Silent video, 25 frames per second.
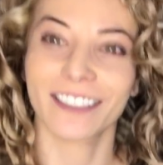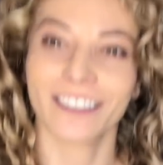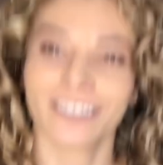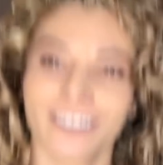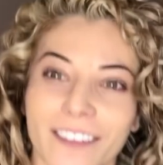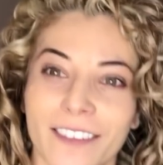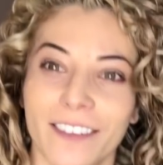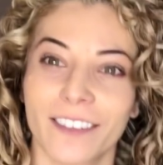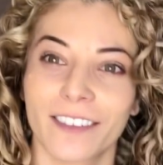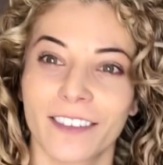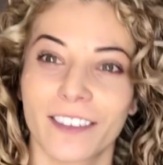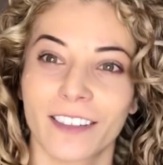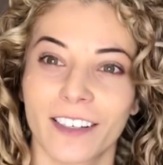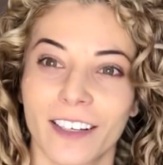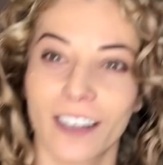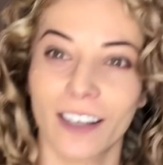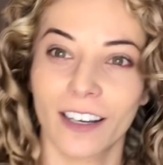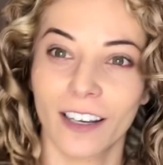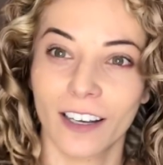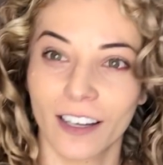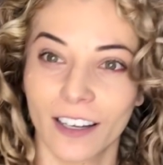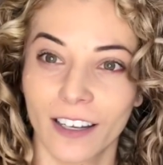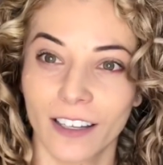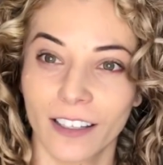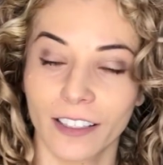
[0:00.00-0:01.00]
So
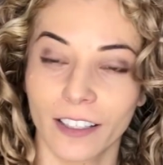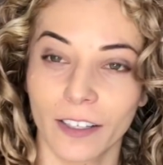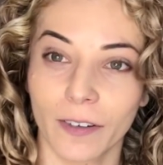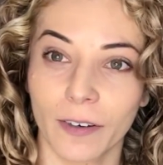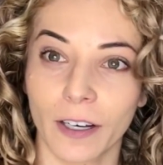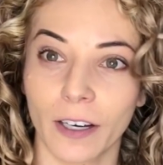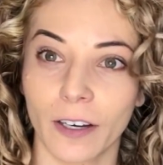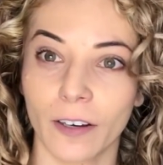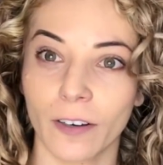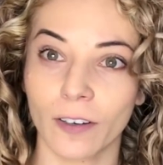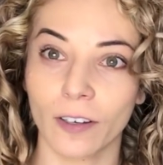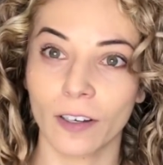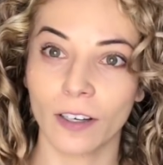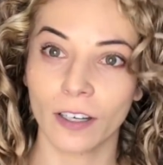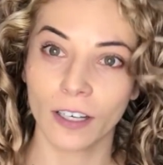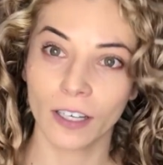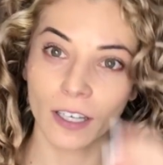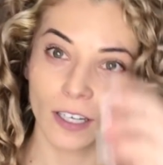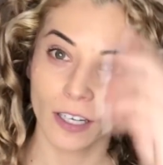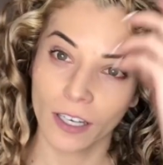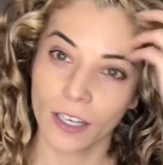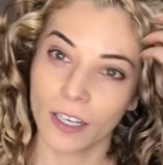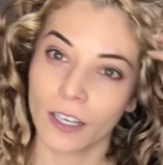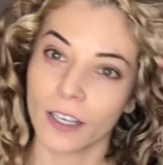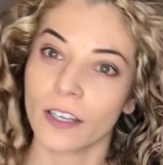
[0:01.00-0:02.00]
there we go.
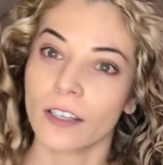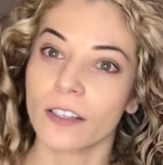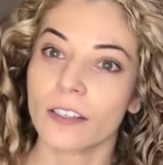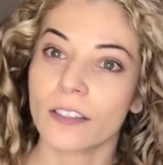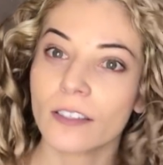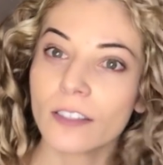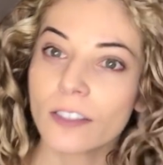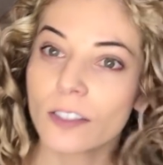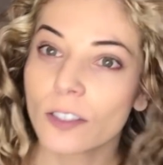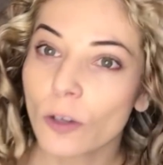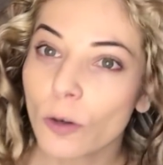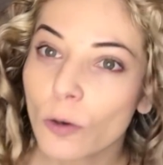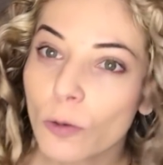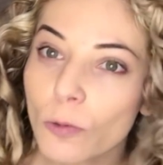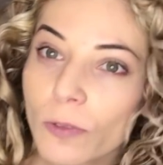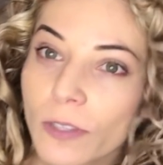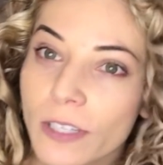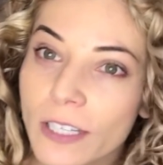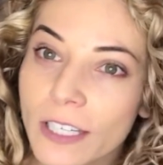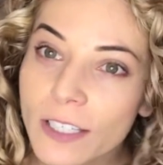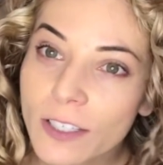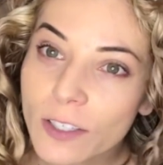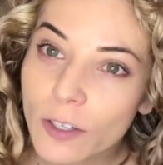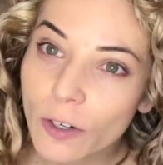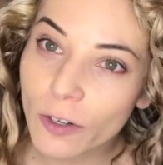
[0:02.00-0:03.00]
So
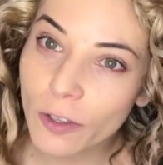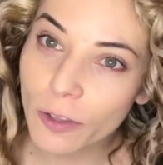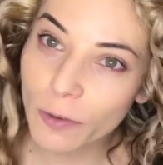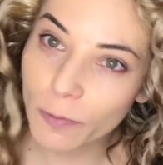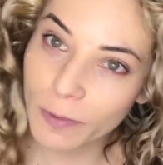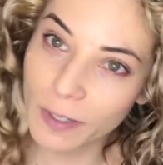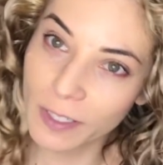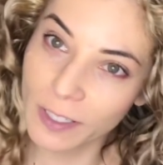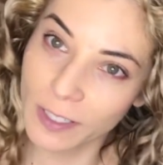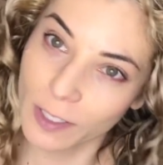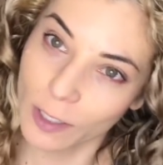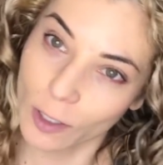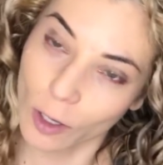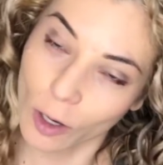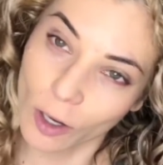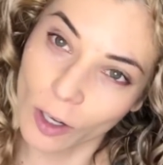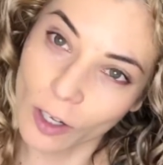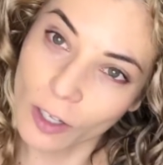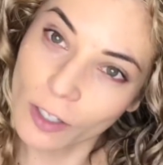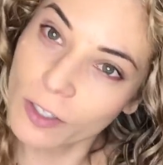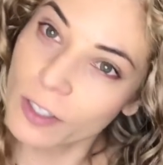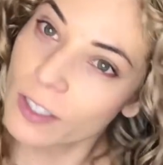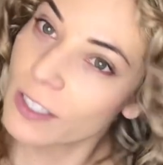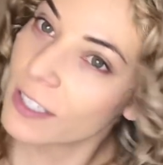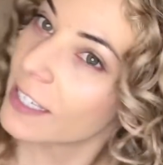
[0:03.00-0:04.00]
these are the
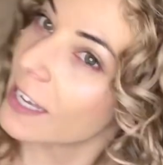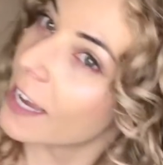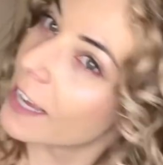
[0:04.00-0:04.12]
results,